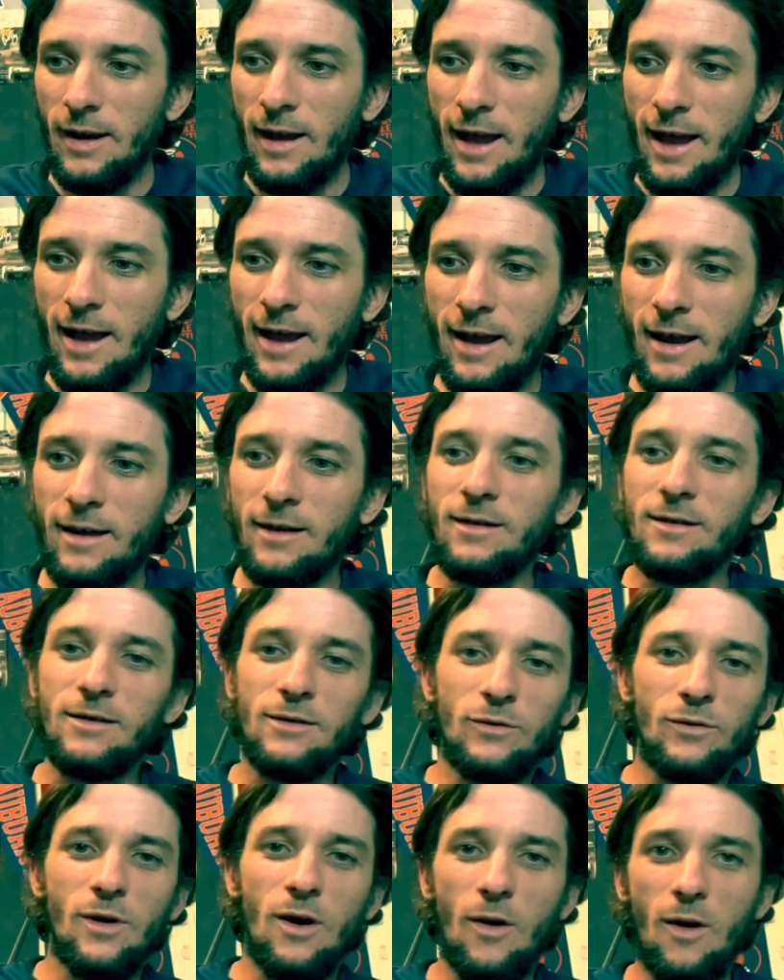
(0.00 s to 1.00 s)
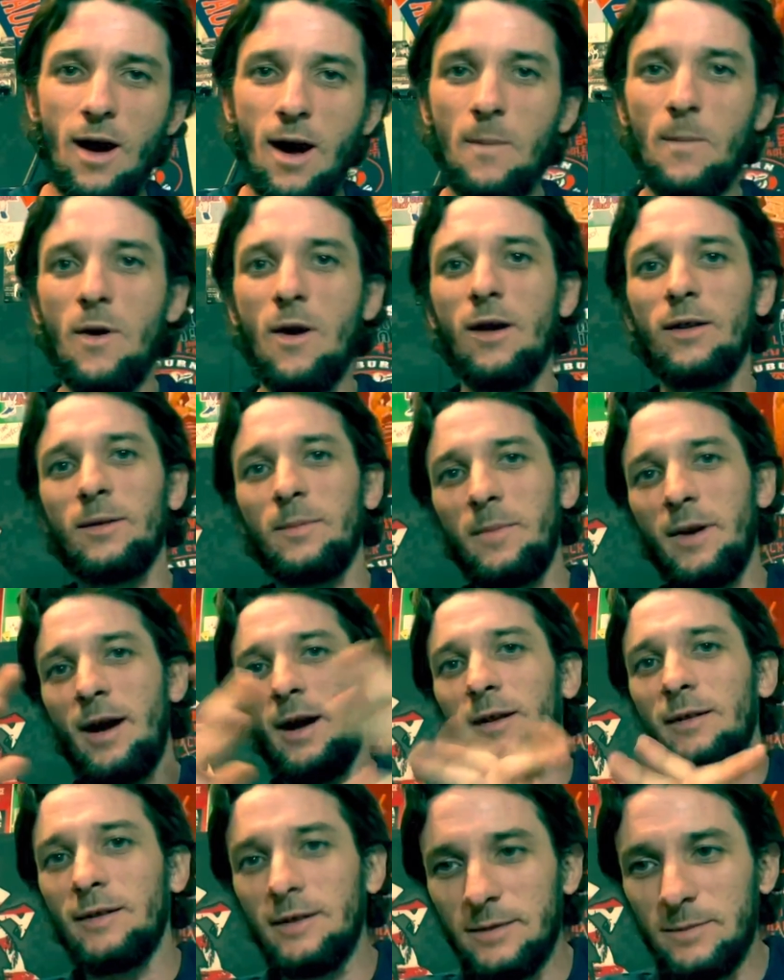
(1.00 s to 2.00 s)
And, you know, I'm all
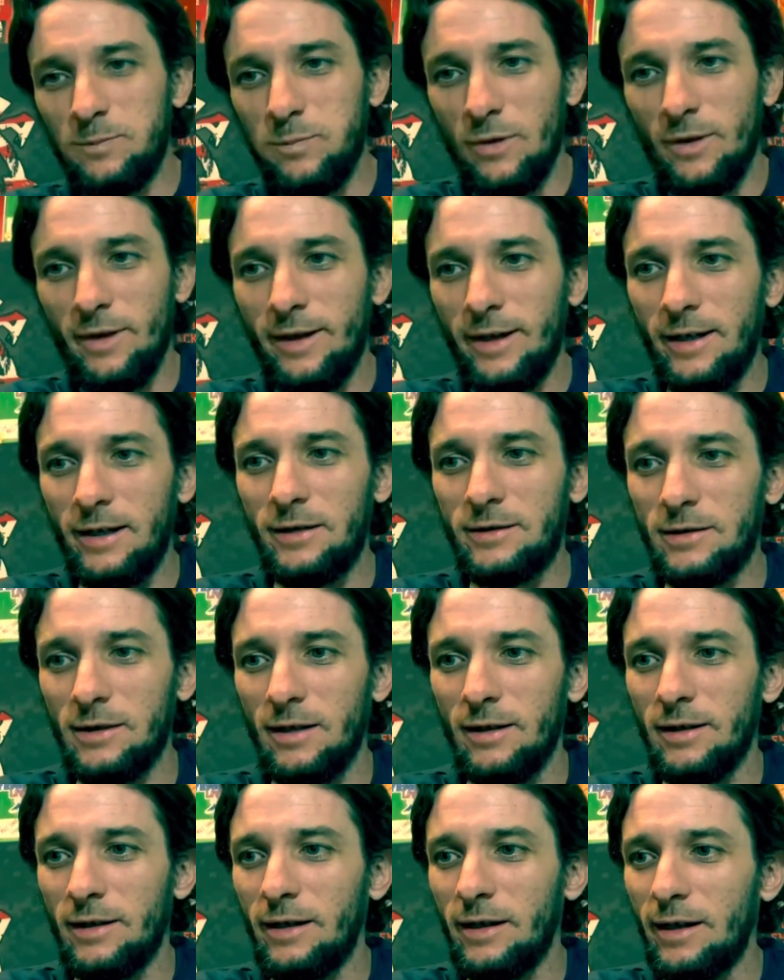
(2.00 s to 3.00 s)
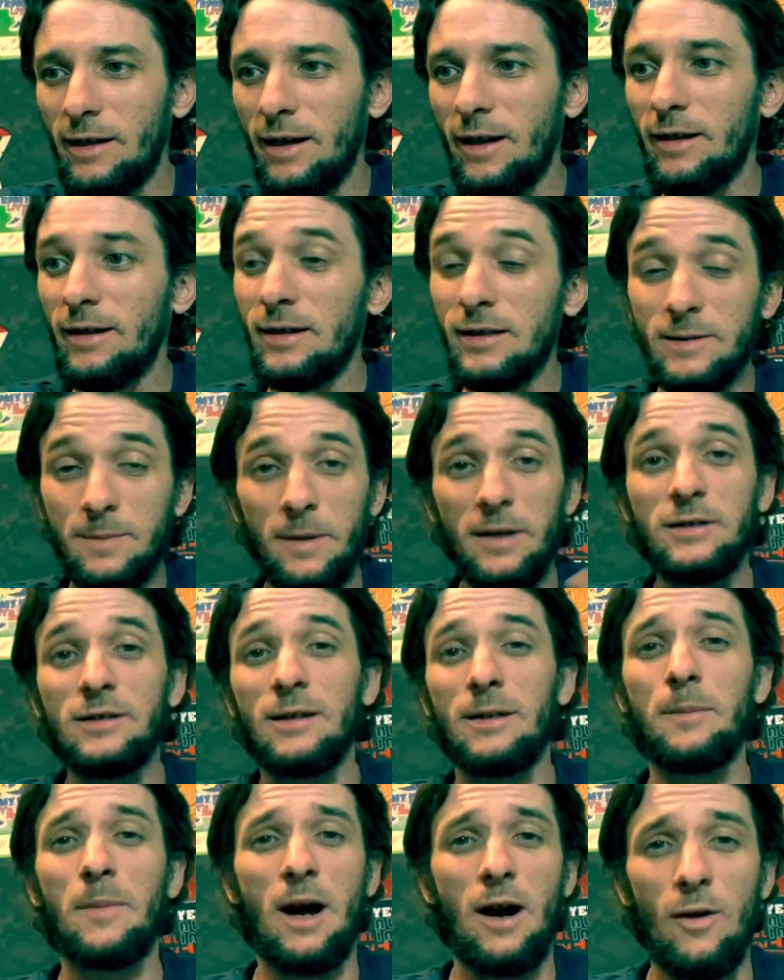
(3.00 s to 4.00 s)
about let's bring each other together,
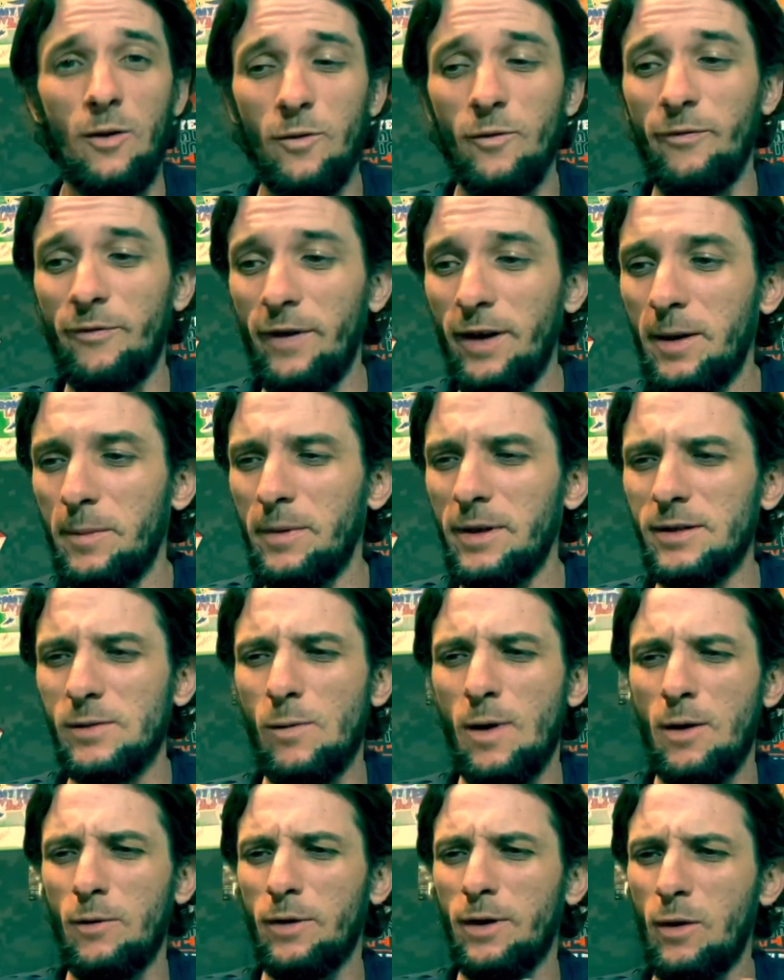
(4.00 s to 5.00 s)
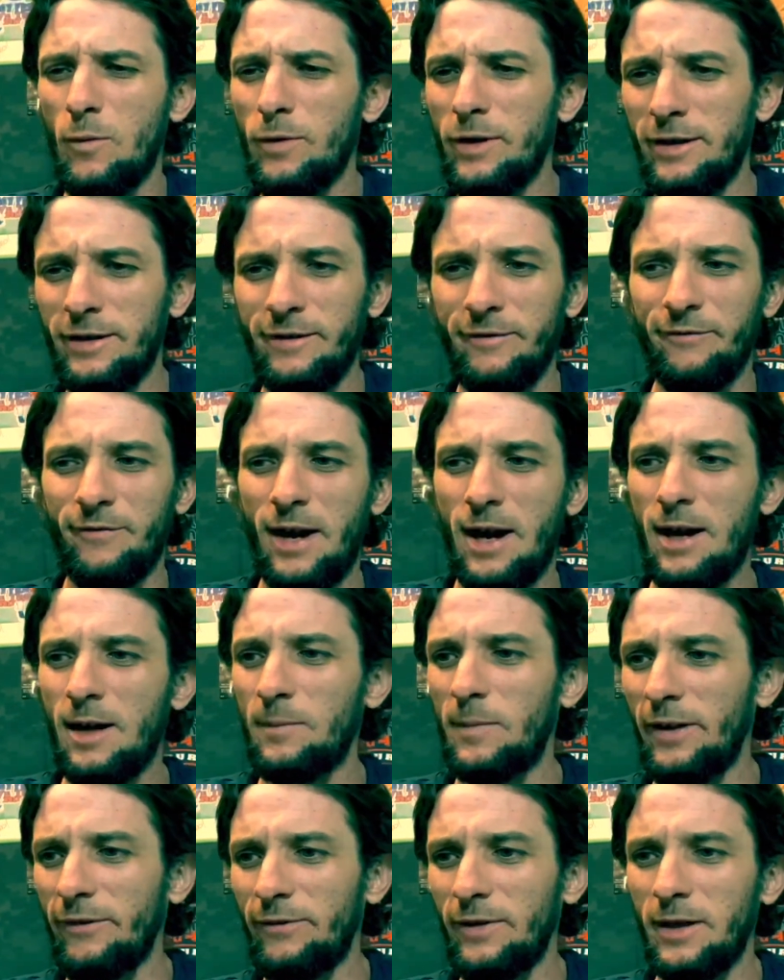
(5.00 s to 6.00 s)
especially my own fan base. Why would I want to divide
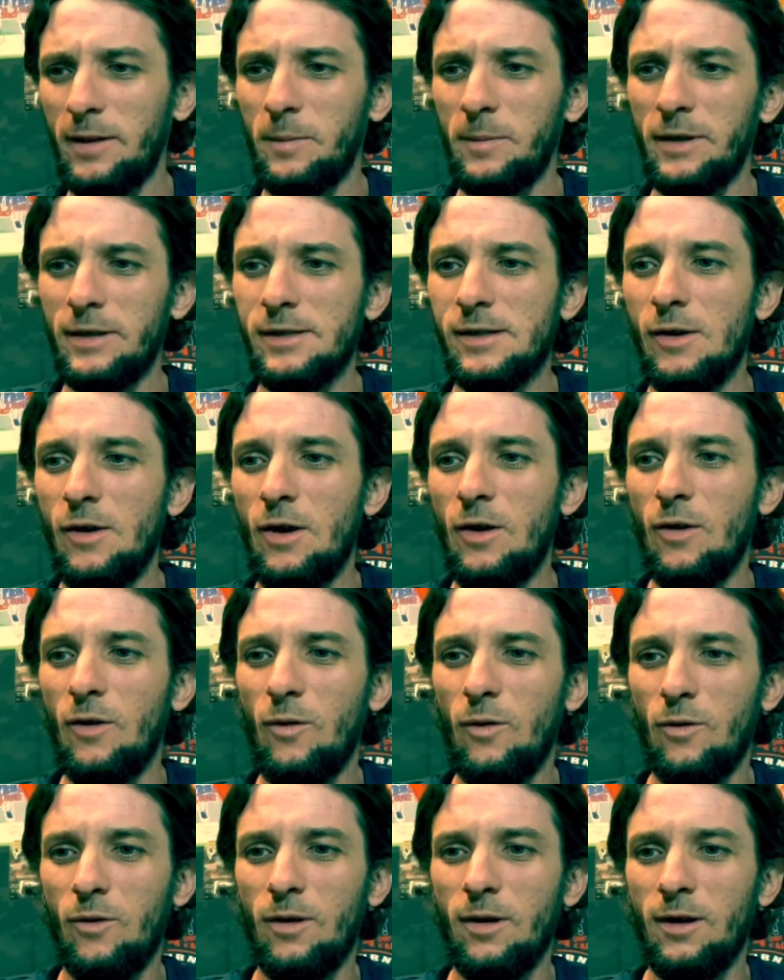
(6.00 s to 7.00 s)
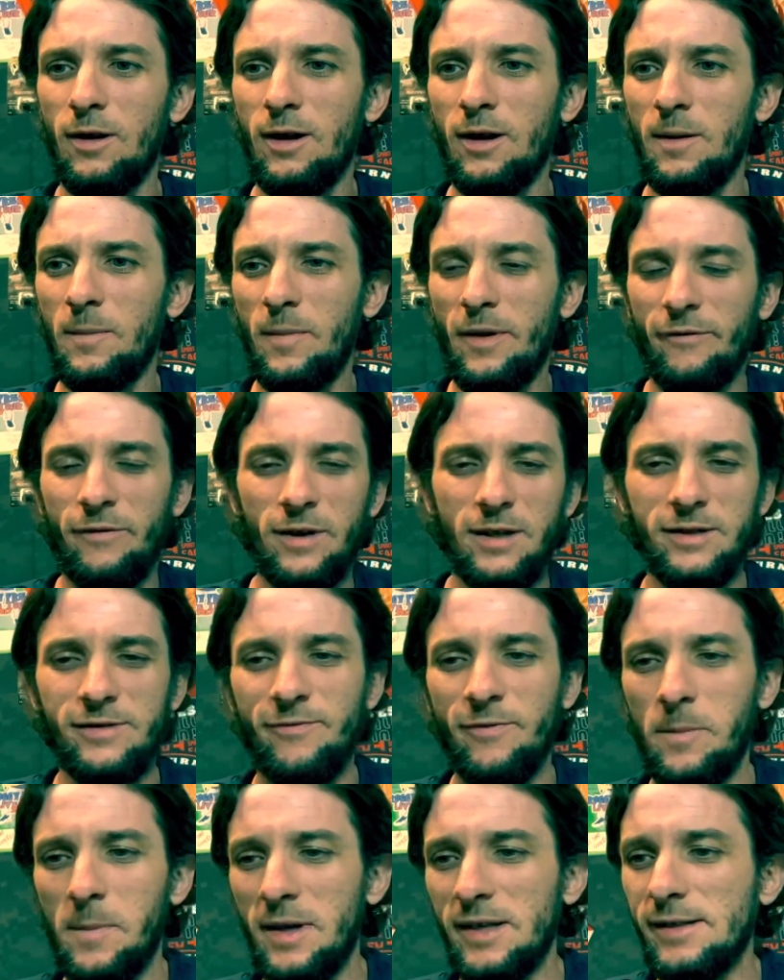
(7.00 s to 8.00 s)
my fan base or uh, my fans
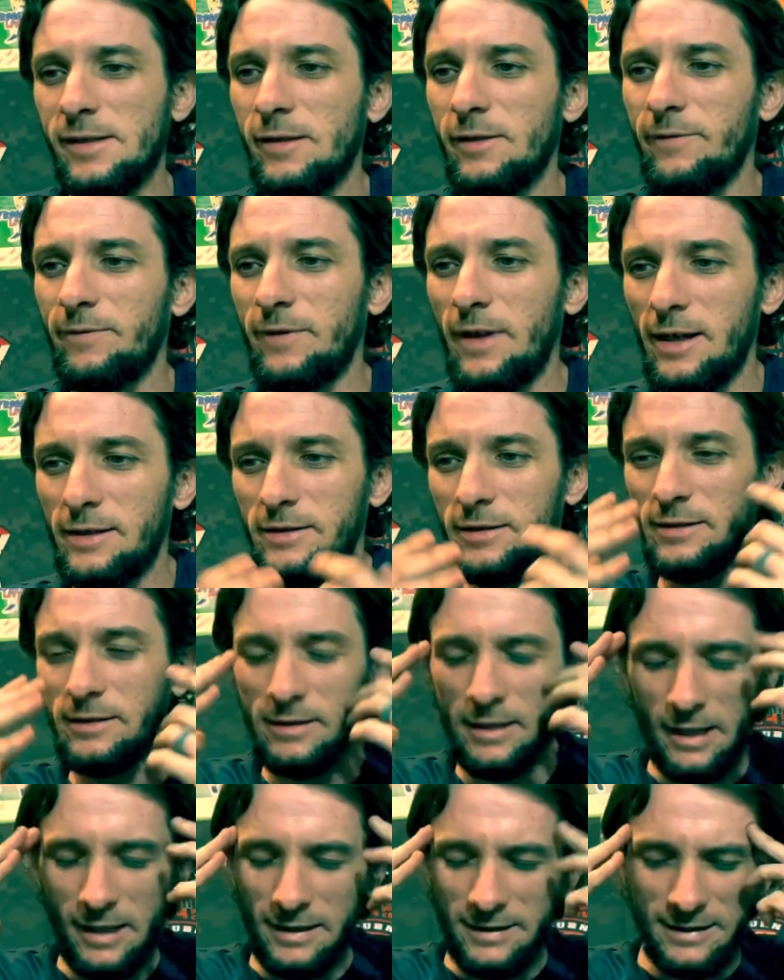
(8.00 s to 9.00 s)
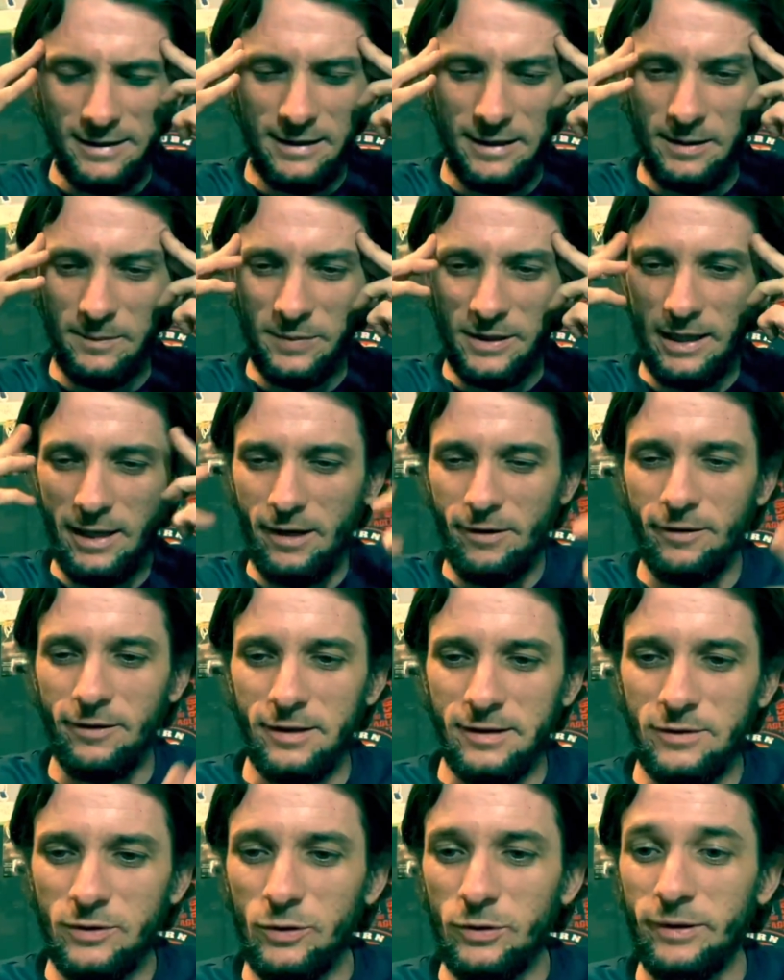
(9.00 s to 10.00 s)
from myself? That just seems
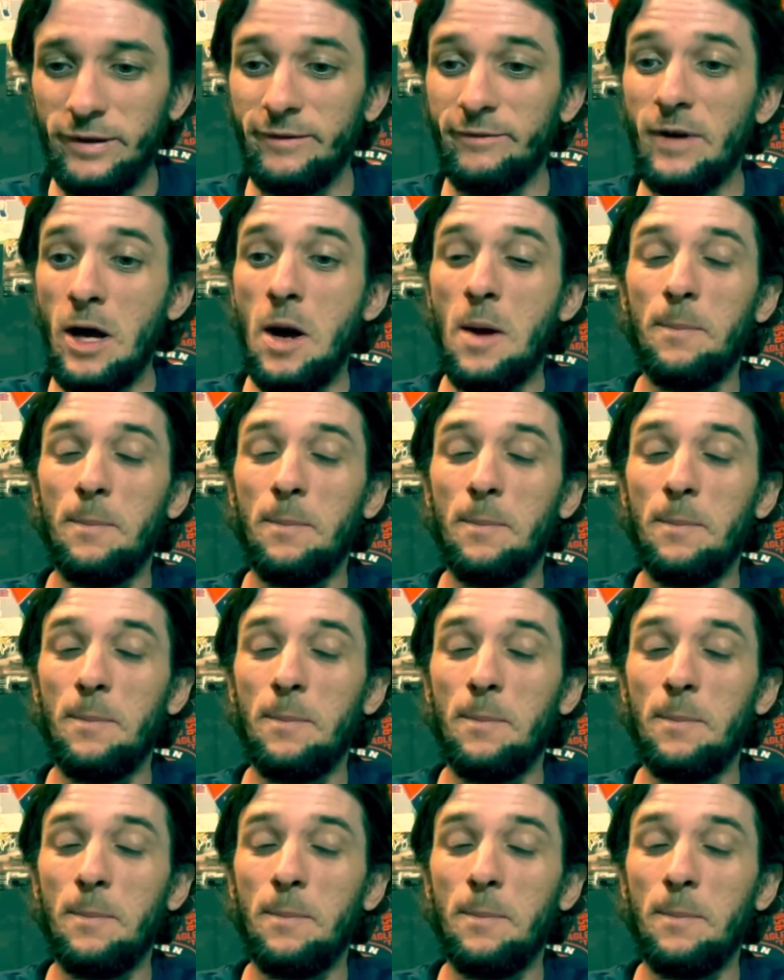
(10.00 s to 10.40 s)
counterintuitive.